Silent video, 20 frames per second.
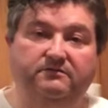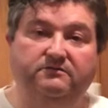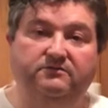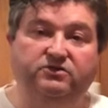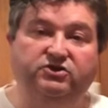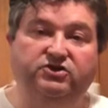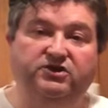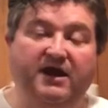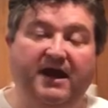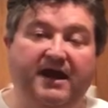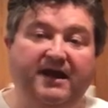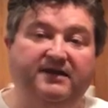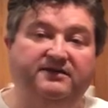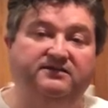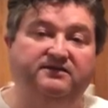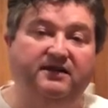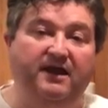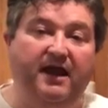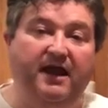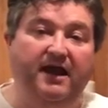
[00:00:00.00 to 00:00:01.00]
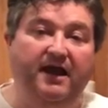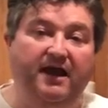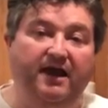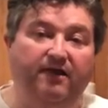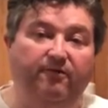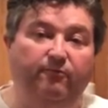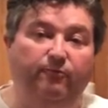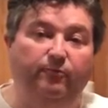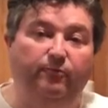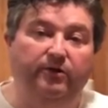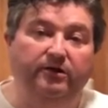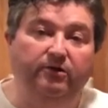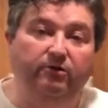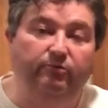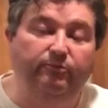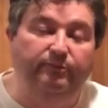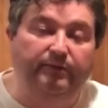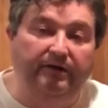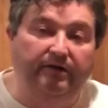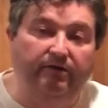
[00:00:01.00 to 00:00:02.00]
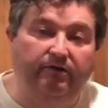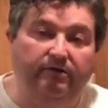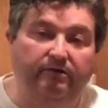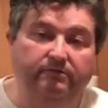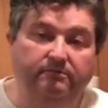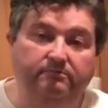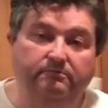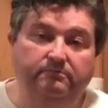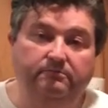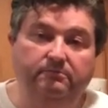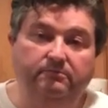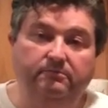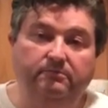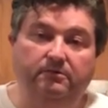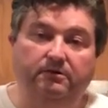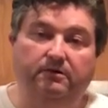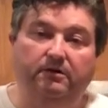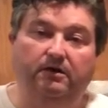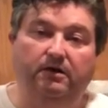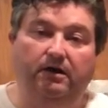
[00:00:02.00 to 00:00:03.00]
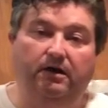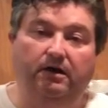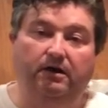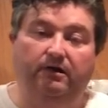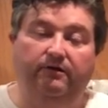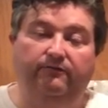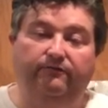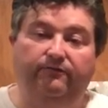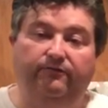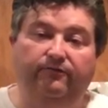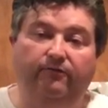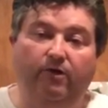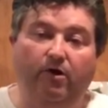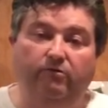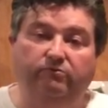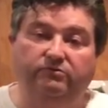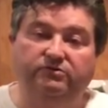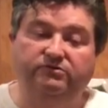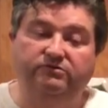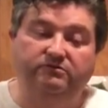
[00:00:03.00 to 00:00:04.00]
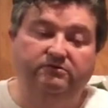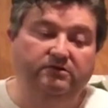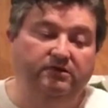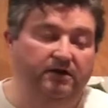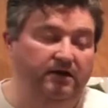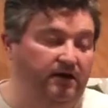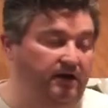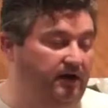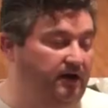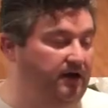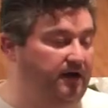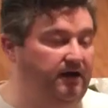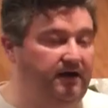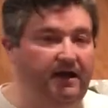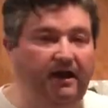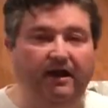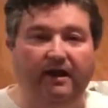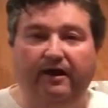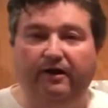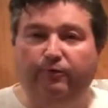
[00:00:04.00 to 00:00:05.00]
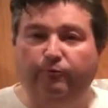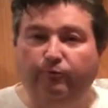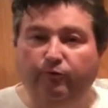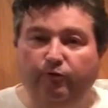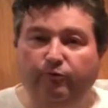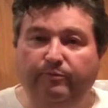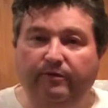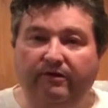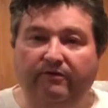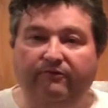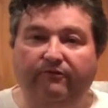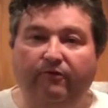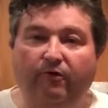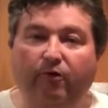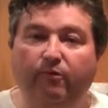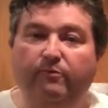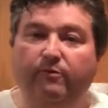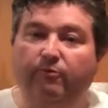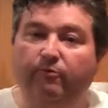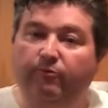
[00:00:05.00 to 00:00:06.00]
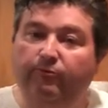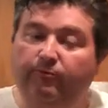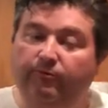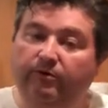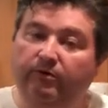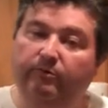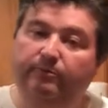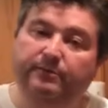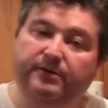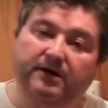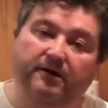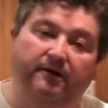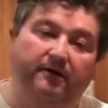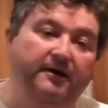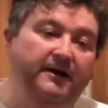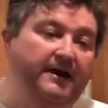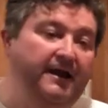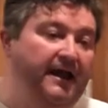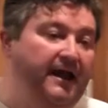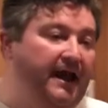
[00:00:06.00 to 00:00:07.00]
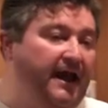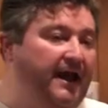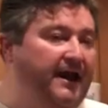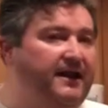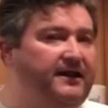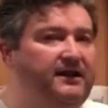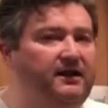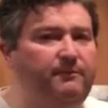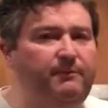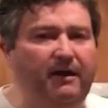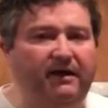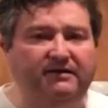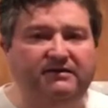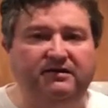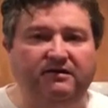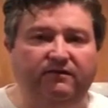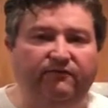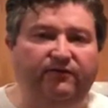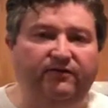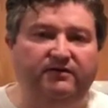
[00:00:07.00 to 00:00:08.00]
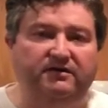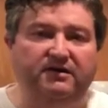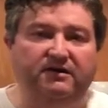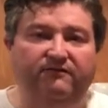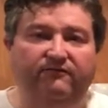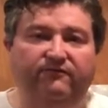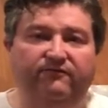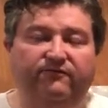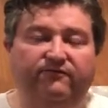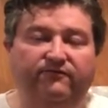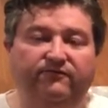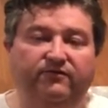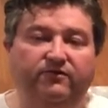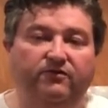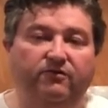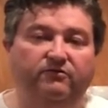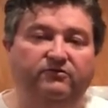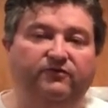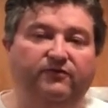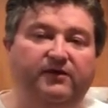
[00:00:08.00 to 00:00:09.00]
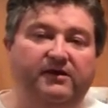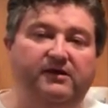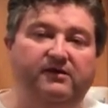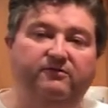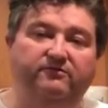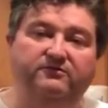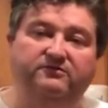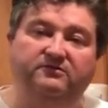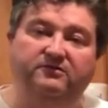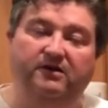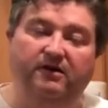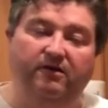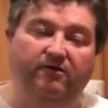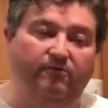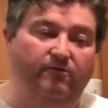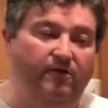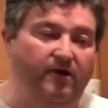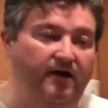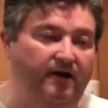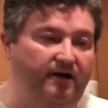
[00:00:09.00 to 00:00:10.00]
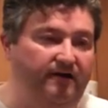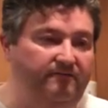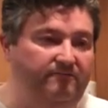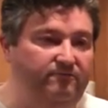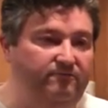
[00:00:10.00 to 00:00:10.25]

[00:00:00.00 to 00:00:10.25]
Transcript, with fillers: shakes and real beer floats. Kind of like a root beer float, but with real beer. And I did about 10-15 of those videos,